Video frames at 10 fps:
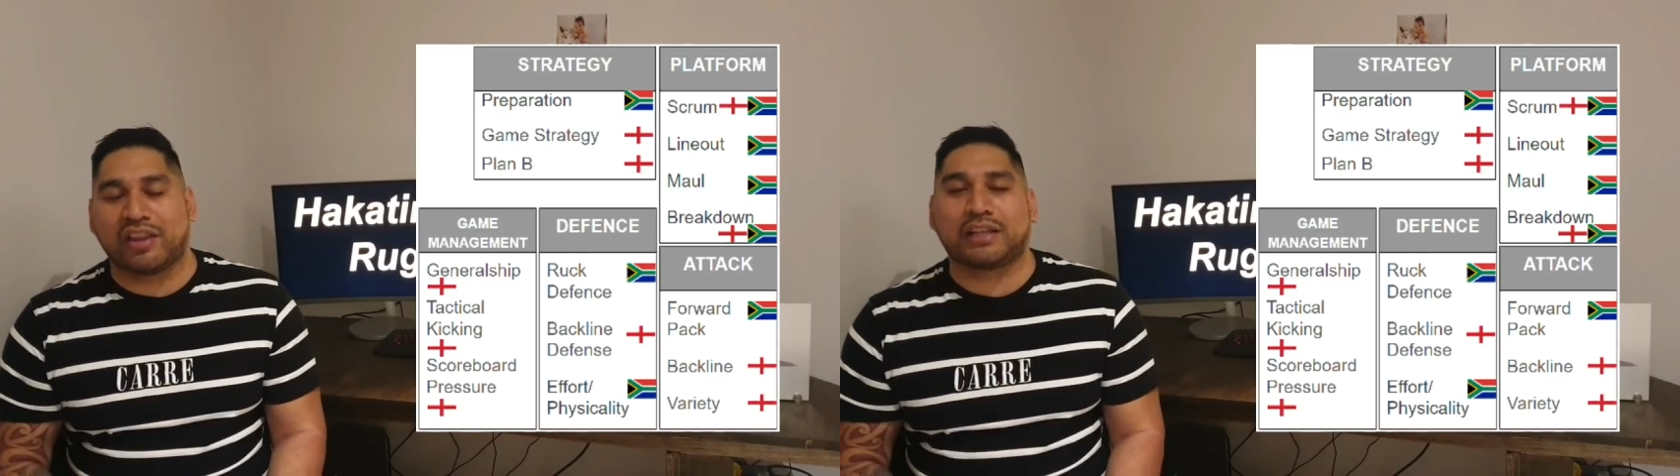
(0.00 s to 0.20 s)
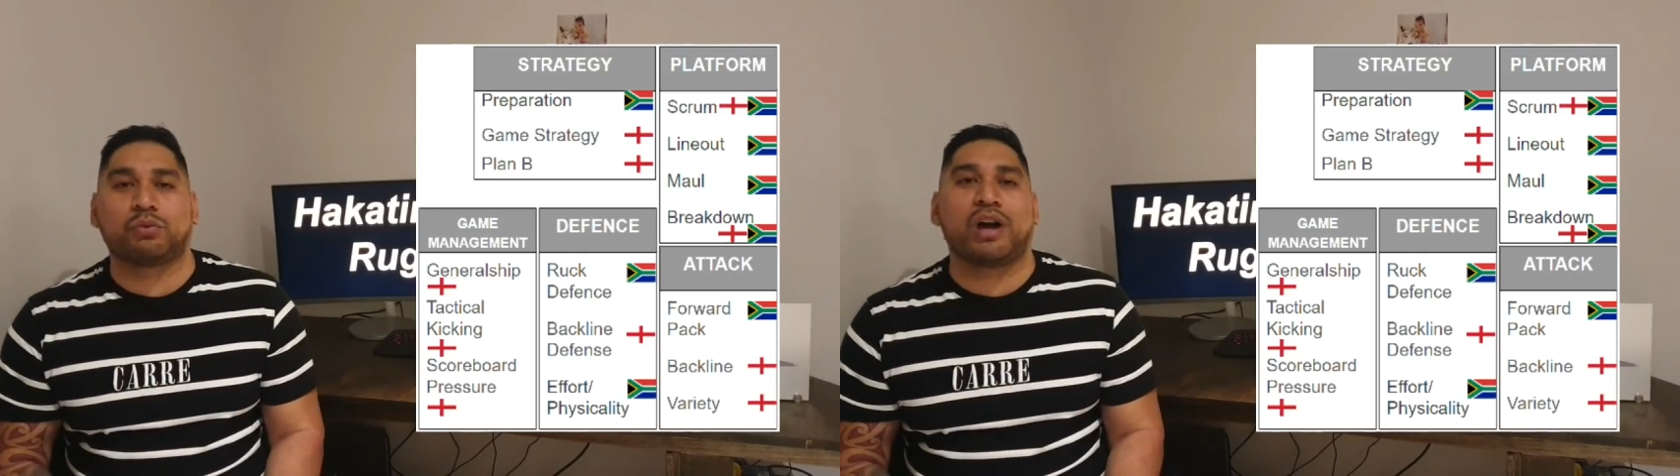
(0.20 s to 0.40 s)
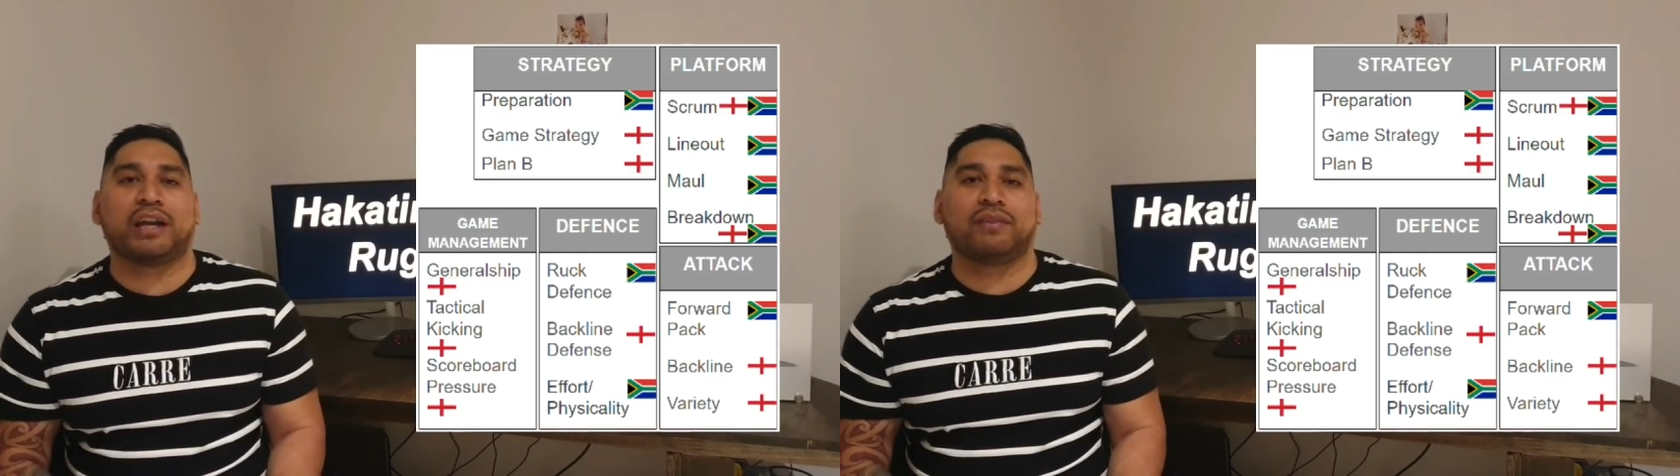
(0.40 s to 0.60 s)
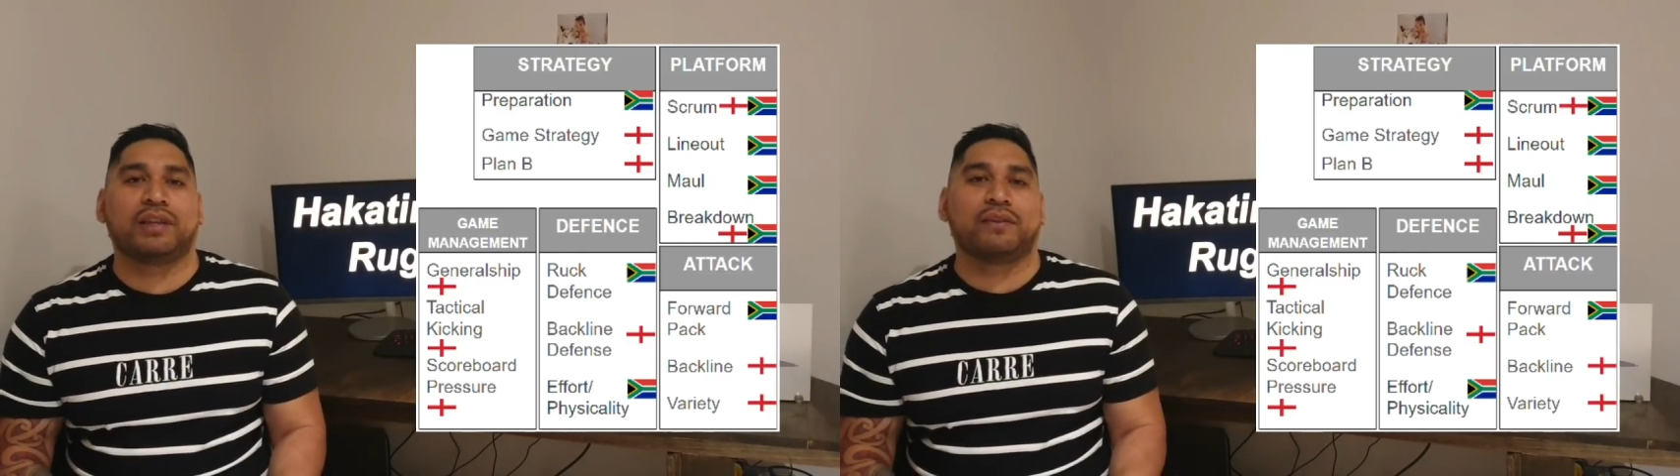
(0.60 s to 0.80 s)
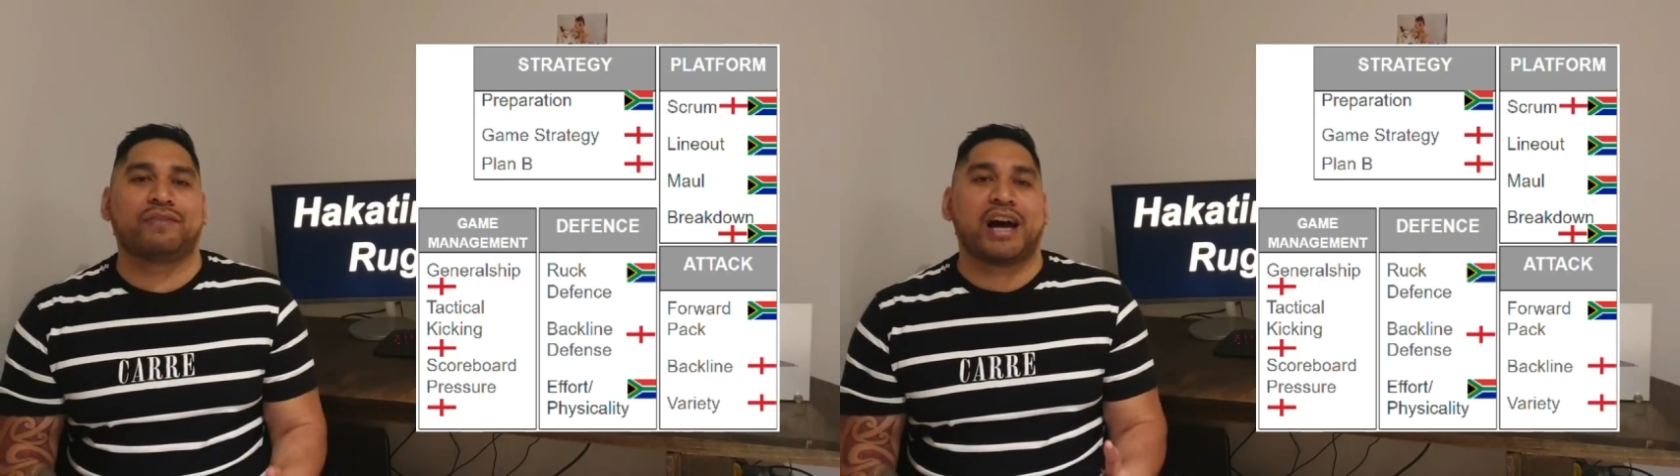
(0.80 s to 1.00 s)
And that's why I give
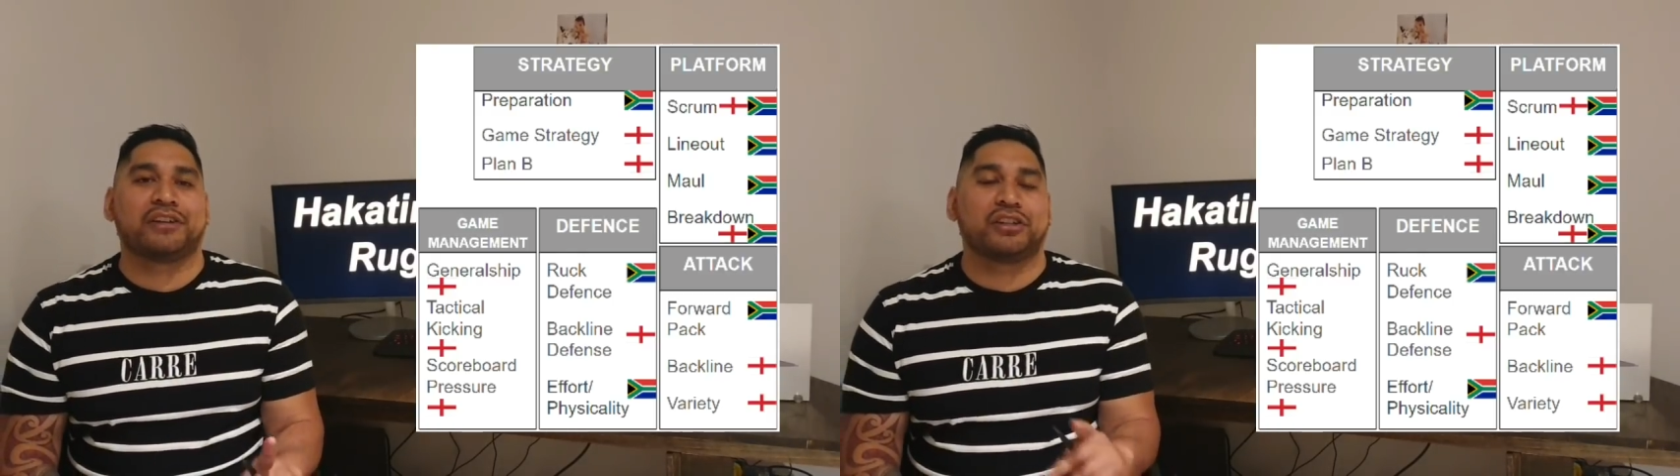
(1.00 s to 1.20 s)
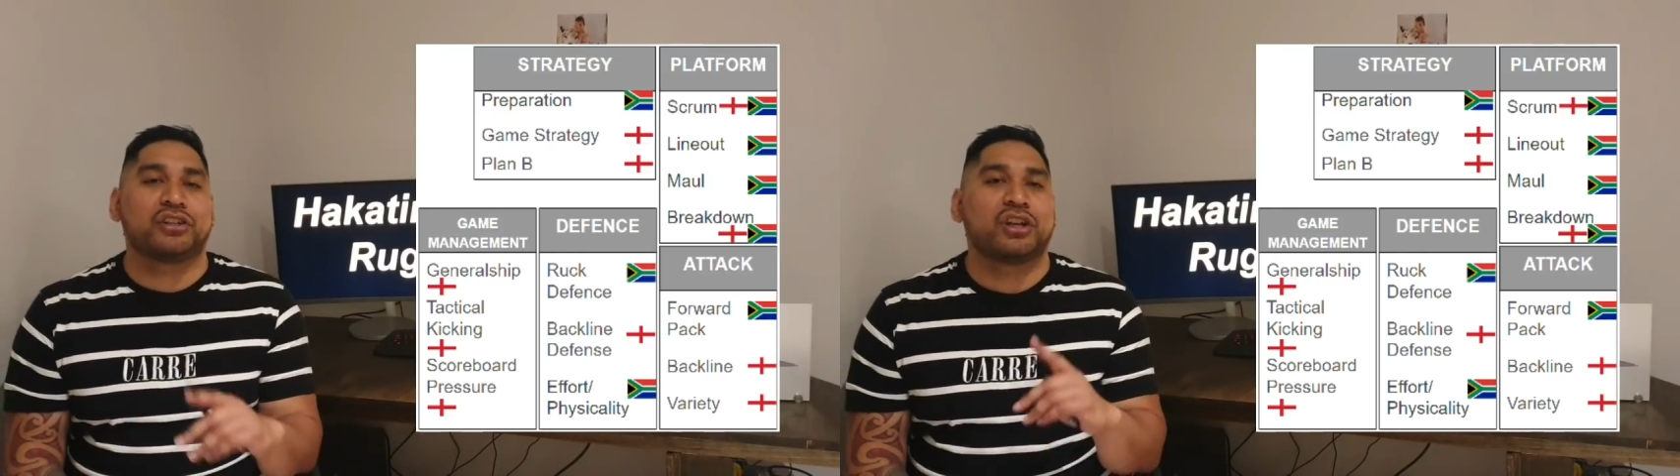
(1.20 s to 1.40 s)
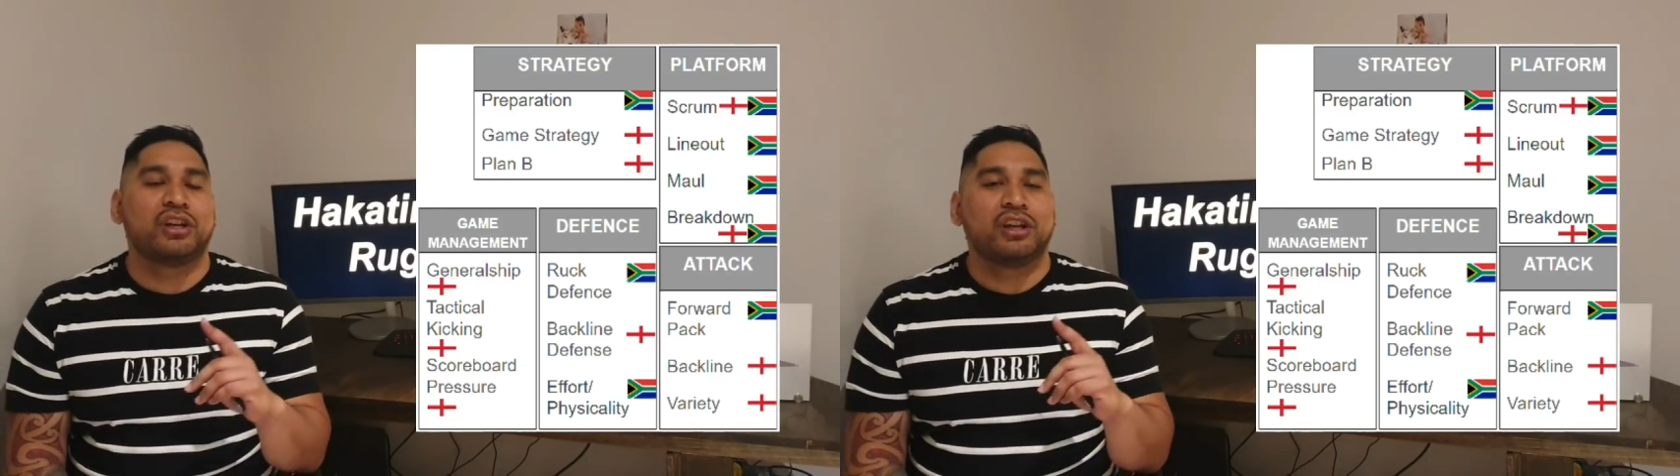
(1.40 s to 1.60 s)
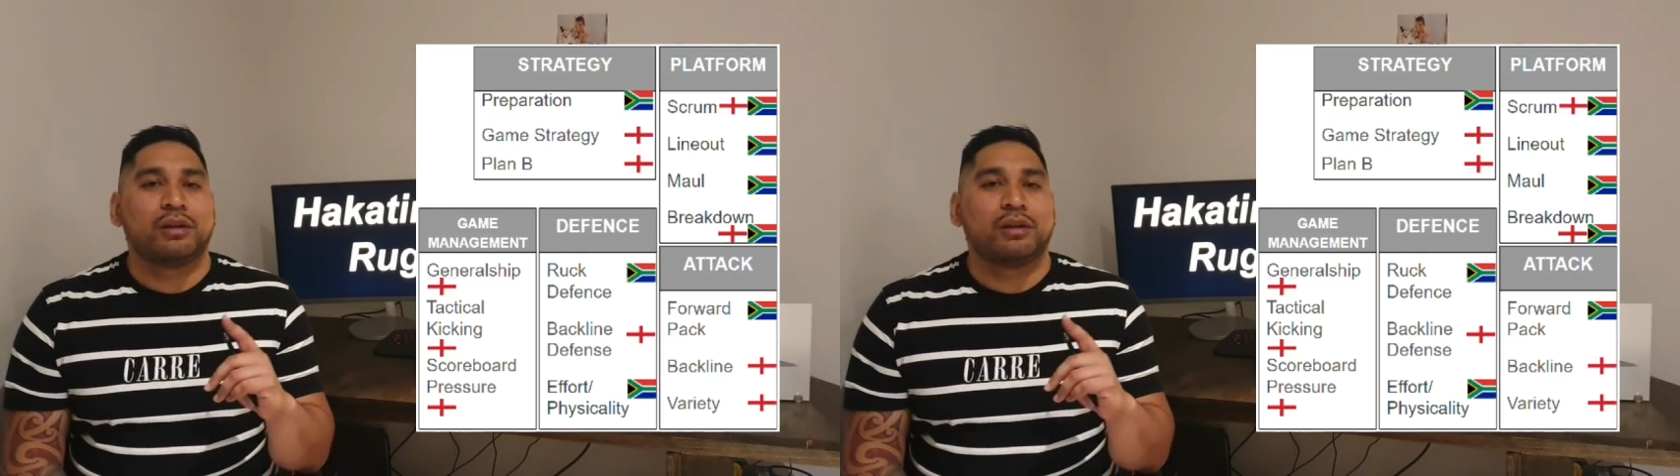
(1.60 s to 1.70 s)
the advantage